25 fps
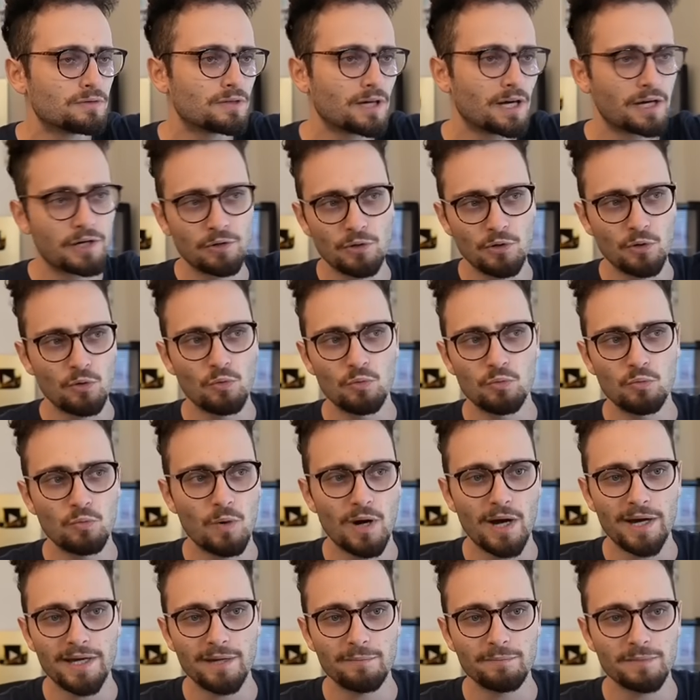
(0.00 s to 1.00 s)
I don't know
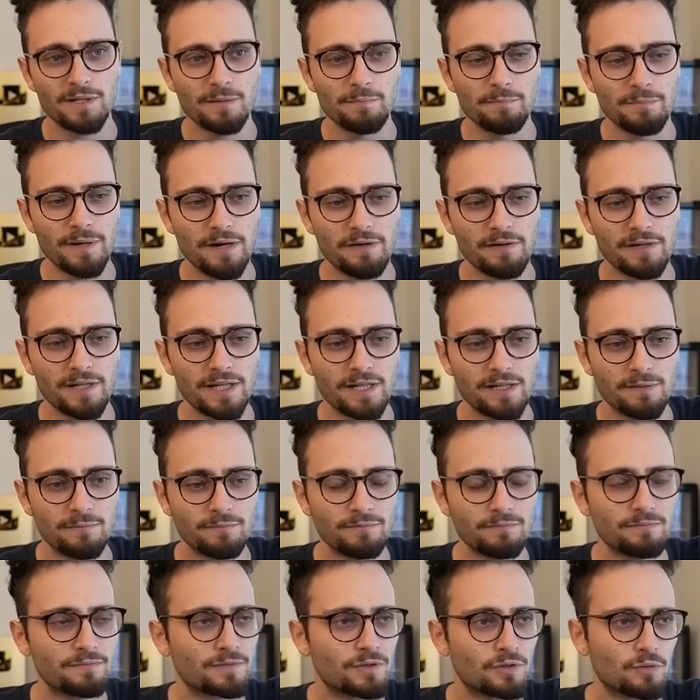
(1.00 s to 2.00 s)
why I'm comparing
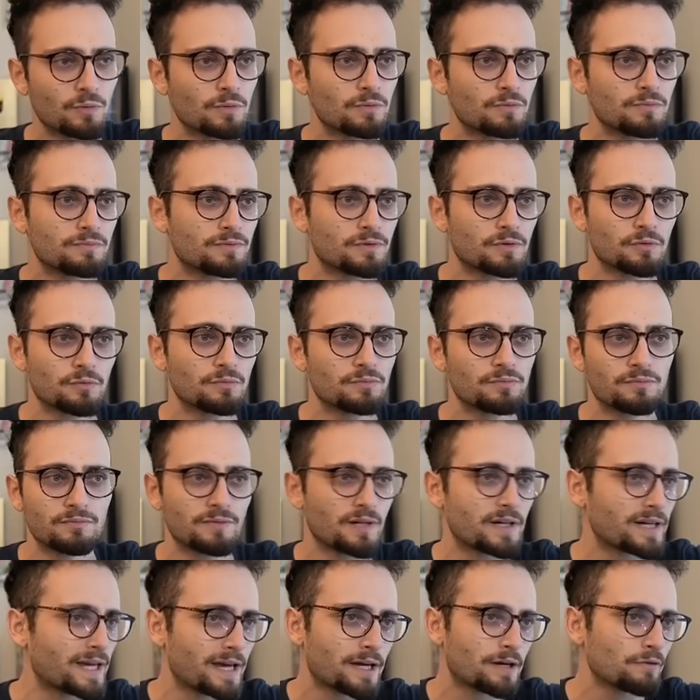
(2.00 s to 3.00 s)
him to, to
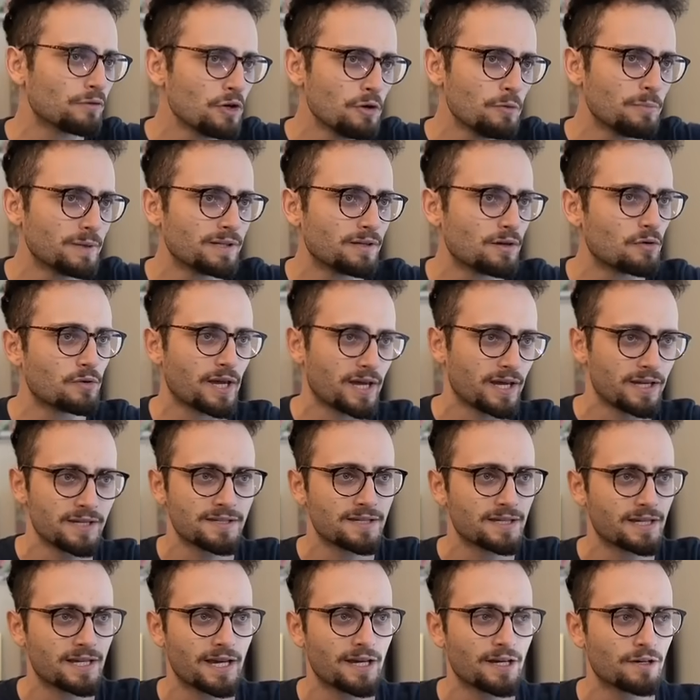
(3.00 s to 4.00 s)
a kangaroo, but okay,
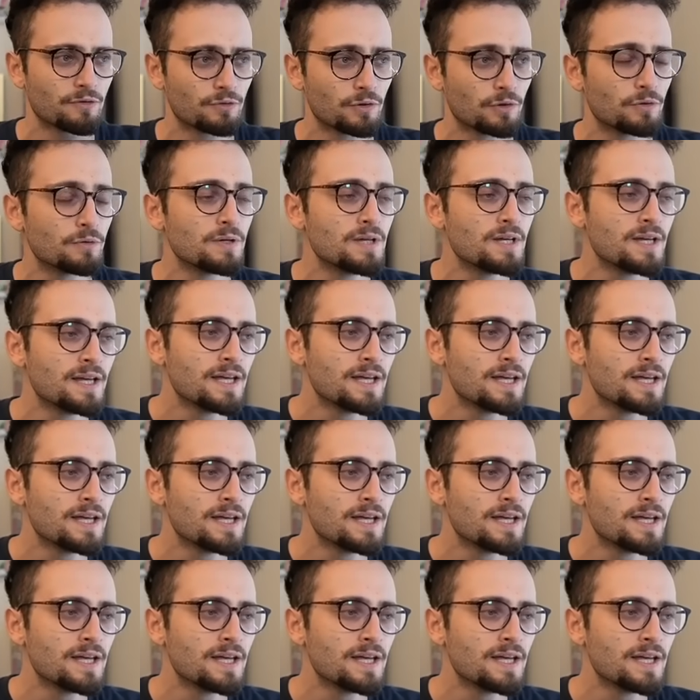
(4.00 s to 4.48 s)
he's a kangaroo.